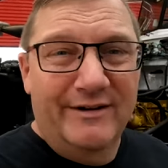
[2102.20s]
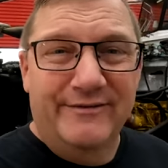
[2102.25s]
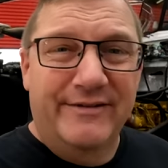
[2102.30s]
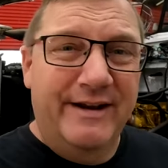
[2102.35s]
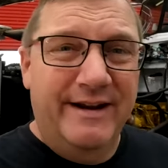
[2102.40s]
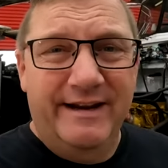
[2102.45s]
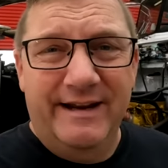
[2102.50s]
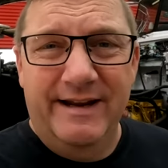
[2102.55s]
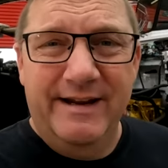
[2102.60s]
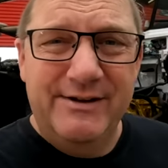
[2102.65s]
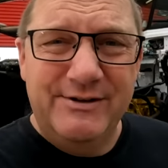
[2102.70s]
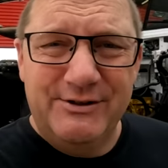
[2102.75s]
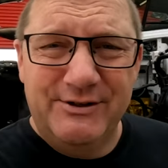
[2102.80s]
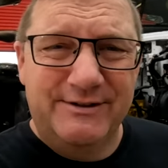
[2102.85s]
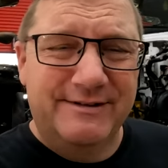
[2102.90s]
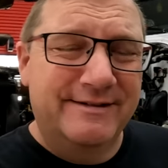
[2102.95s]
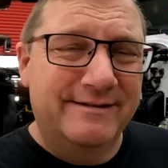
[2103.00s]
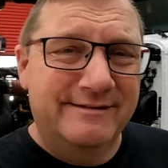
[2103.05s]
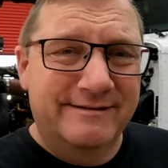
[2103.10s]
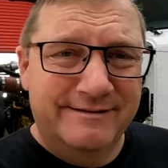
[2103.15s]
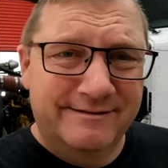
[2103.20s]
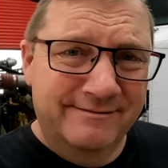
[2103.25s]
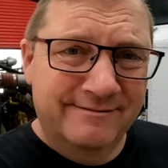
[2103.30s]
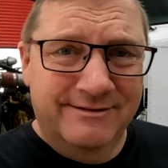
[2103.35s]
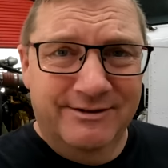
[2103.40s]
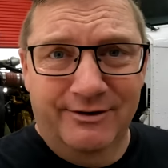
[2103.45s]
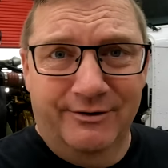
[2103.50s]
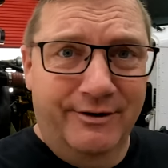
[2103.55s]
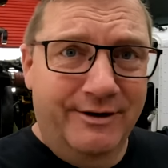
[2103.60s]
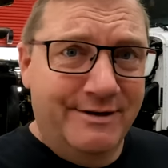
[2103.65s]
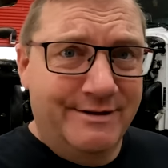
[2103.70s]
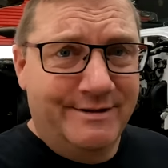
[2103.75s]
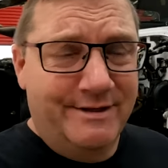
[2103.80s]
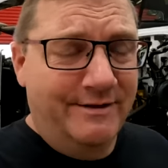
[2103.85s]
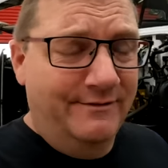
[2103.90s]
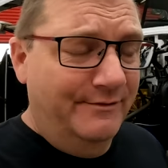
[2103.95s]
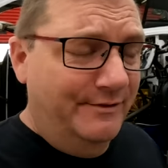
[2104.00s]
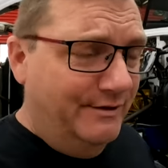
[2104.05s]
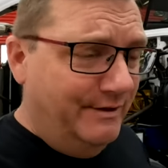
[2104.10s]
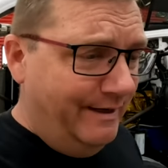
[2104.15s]
on vacation and the greatest
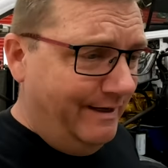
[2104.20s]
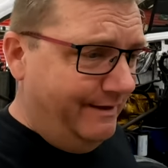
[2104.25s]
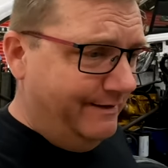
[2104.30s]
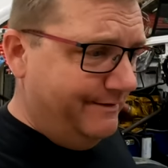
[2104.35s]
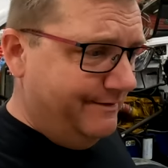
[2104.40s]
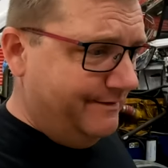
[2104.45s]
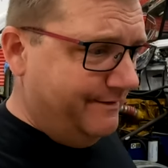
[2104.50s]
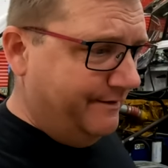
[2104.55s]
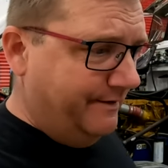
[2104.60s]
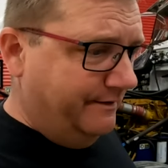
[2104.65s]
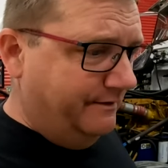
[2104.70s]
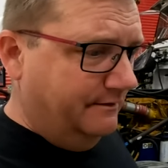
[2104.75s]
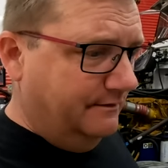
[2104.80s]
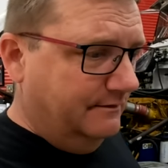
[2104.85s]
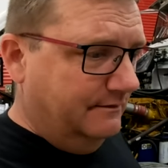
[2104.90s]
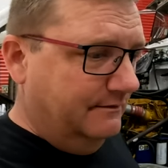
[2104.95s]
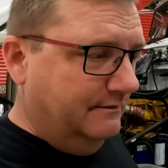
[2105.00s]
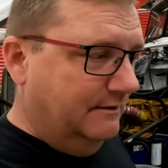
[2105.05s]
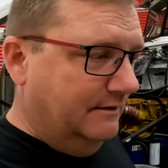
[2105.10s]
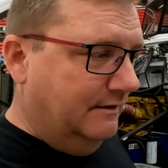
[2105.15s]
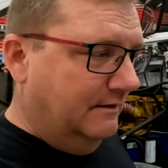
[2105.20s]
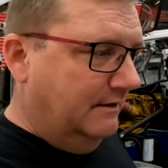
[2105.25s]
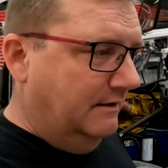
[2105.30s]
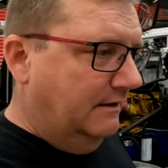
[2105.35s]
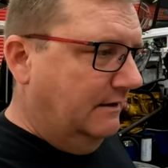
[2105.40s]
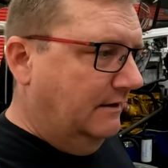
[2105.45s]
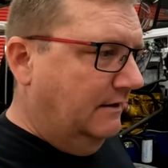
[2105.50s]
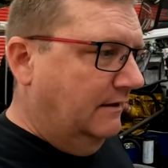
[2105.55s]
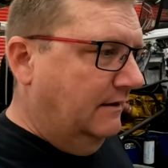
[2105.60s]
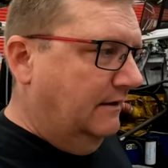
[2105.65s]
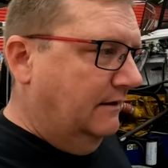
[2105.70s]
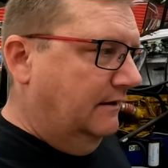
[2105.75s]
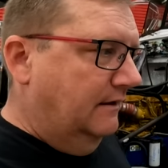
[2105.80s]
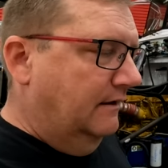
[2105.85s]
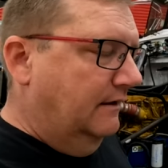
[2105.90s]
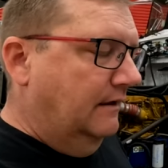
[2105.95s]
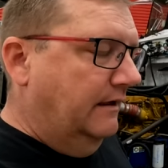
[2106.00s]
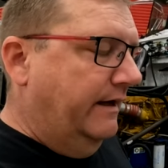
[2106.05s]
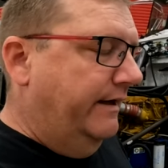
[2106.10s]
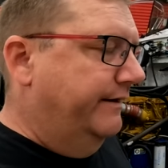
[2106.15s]
gift you get is,
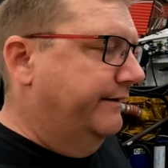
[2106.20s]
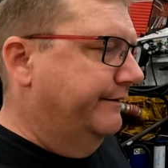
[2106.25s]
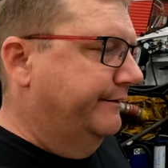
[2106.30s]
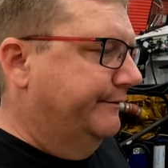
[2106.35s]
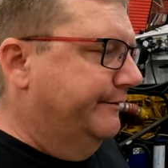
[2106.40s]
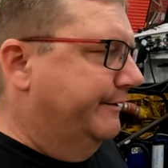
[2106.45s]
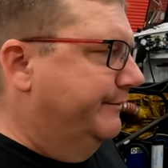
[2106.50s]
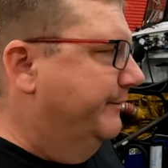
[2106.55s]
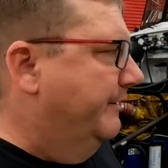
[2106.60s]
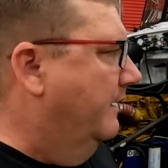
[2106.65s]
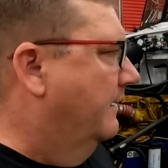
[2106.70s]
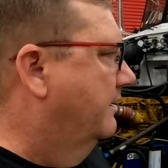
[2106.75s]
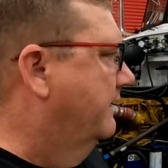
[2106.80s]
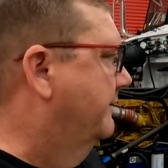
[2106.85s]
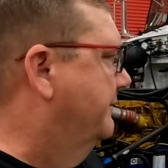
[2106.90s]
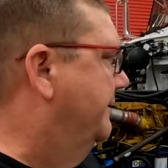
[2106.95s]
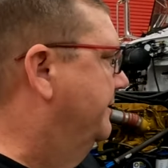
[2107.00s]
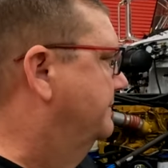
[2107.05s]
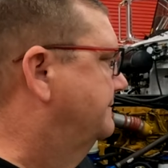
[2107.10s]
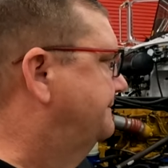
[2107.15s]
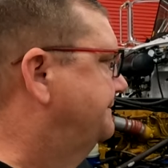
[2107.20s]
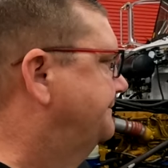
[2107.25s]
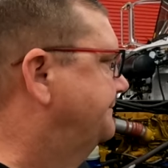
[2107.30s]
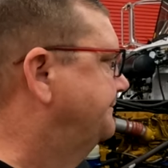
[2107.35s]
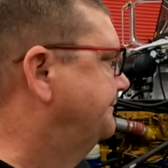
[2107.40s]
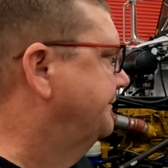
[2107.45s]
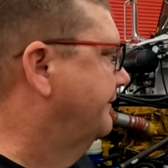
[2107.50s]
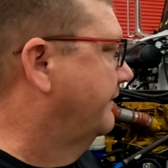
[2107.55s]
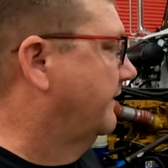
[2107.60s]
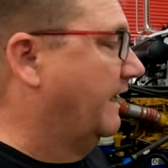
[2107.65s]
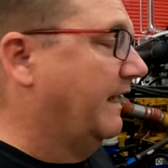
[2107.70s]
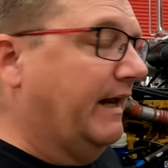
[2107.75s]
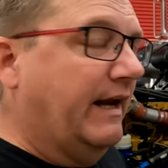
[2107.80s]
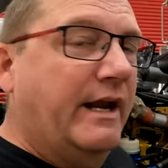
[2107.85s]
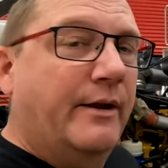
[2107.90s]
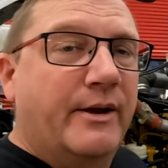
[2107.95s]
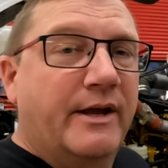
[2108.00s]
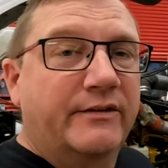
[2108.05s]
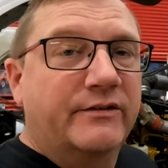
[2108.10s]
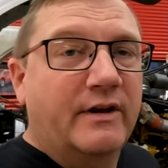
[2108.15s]
I don't know what I'm talking about.
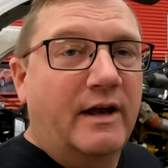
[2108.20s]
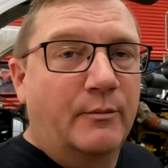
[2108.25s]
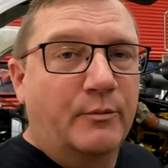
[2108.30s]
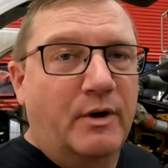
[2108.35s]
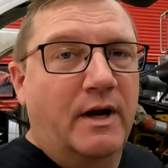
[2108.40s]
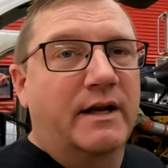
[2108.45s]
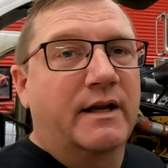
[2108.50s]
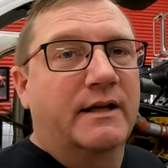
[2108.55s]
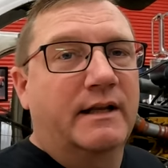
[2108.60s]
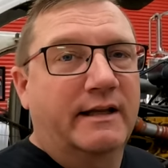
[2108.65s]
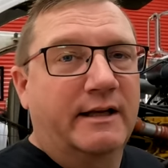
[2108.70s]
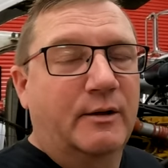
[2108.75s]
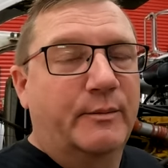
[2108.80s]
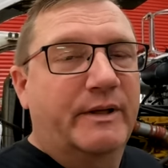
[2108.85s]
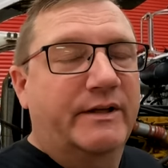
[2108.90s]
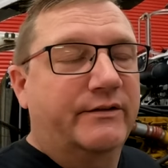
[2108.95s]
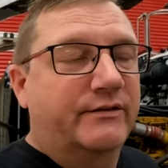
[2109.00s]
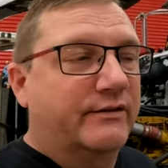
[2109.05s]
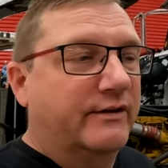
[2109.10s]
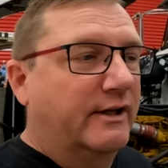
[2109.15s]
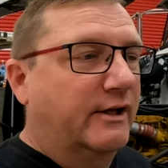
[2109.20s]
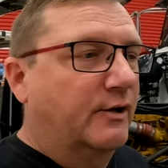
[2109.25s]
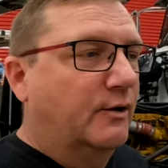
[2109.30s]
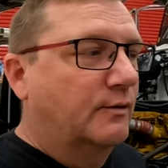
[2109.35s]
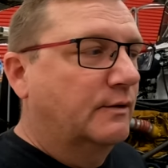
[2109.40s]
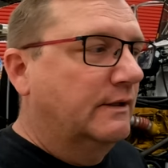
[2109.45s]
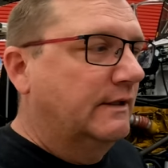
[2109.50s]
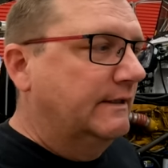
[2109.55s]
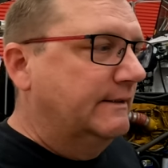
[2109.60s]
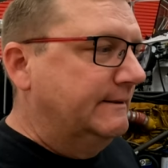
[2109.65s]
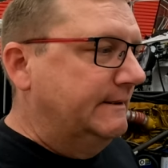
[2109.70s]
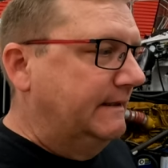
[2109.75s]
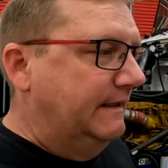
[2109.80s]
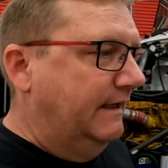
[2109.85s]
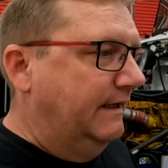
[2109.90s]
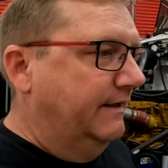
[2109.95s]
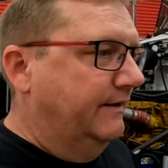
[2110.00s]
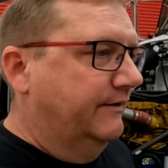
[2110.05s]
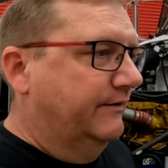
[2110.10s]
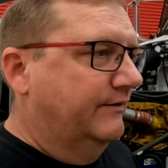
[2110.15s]
Anyways, I'm running a little bit slow
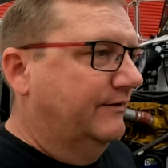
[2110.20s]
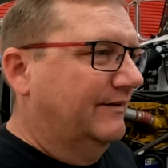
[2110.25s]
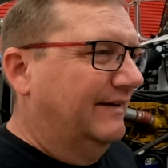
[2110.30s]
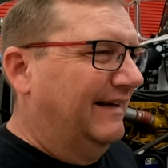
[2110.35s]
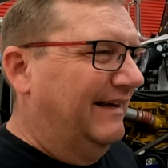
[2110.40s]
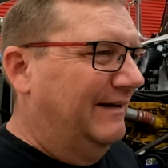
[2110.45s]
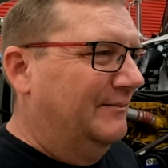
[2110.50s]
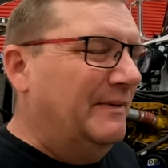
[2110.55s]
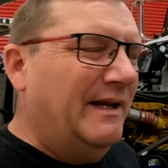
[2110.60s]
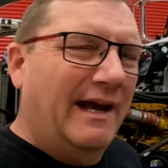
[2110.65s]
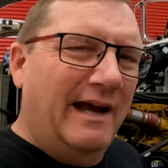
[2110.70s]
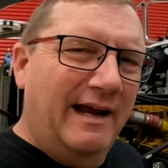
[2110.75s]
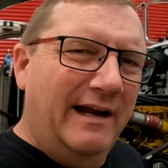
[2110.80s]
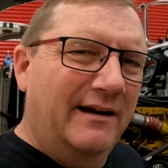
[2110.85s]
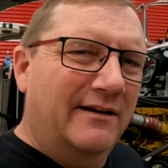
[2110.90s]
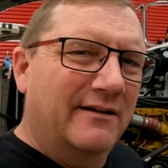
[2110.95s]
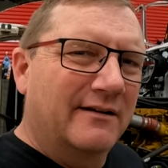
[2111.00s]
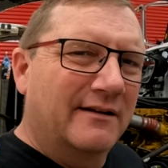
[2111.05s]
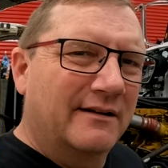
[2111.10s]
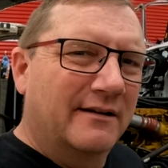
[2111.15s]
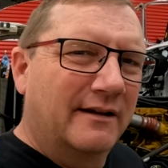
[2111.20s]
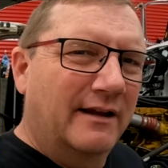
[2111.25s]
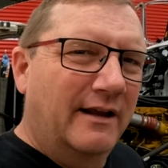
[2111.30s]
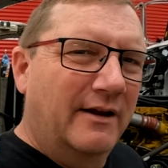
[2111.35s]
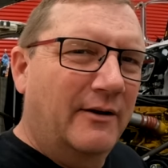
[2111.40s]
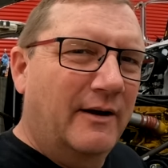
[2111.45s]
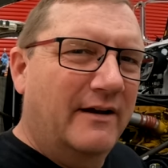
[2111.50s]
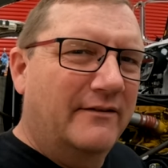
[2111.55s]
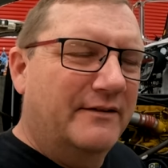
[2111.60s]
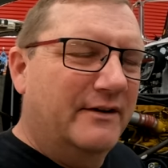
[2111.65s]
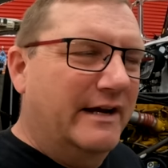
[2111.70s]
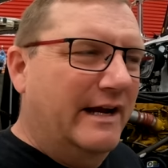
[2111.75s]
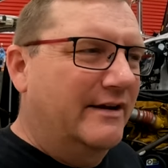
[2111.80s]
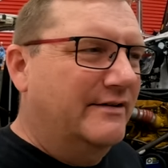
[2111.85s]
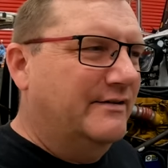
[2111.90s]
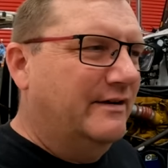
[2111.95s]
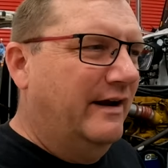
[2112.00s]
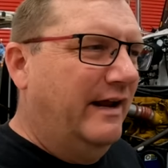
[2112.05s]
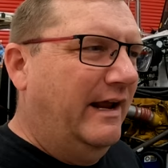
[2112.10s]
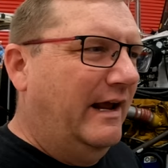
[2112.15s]
because I'm tired. You know, after
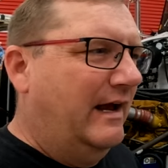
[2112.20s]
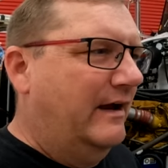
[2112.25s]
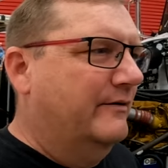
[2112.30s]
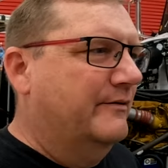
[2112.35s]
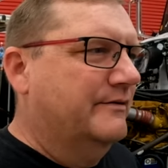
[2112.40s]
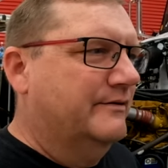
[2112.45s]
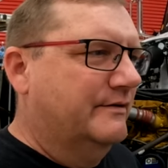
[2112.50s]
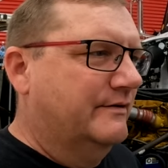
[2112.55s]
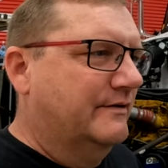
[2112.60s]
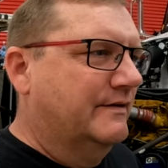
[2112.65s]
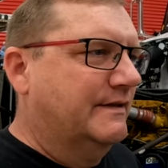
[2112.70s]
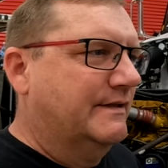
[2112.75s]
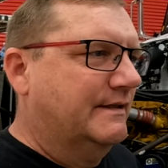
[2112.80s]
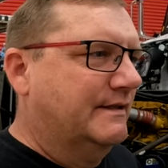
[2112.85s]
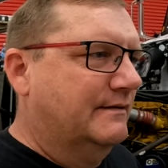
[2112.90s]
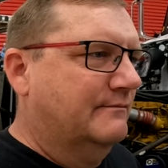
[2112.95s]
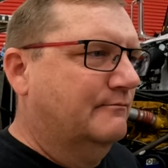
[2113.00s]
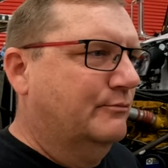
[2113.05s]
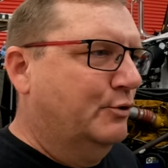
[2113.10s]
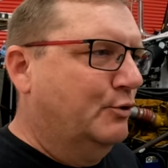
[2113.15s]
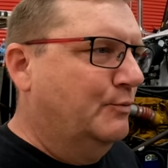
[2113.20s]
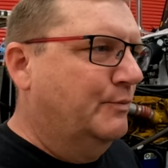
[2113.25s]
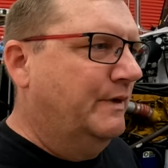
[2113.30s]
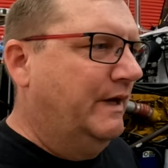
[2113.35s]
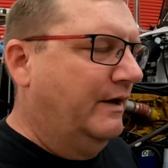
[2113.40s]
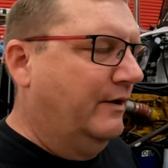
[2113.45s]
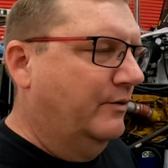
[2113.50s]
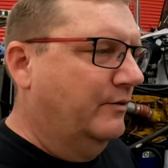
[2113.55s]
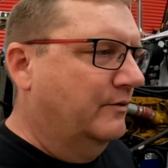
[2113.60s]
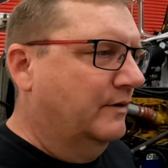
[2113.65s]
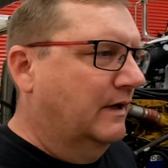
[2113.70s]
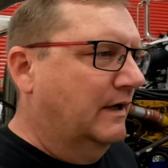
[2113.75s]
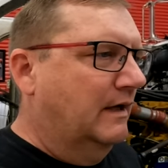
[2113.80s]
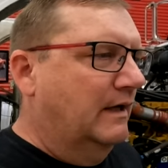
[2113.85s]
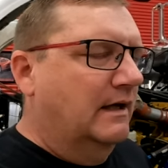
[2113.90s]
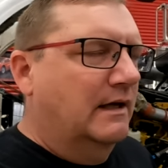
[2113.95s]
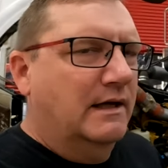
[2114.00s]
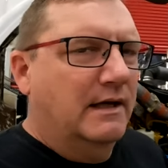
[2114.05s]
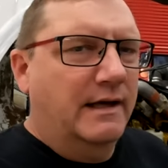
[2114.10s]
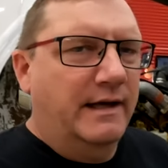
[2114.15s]
yesterday, I was just pooped out.
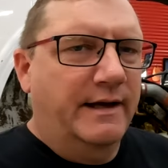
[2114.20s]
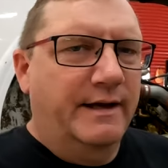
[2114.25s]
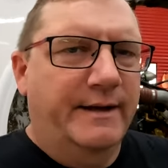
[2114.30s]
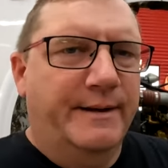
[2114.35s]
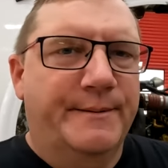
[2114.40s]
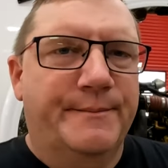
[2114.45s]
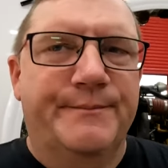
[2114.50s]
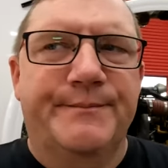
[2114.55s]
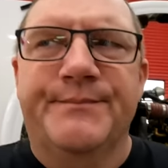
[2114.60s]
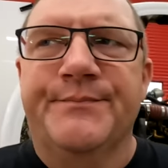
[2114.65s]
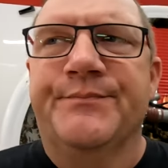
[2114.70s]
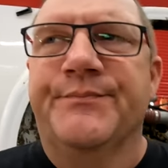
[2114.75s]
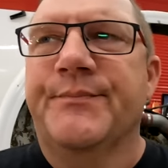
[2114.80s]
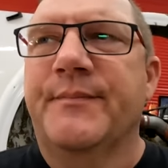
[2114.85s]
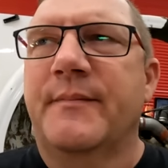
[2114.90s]
It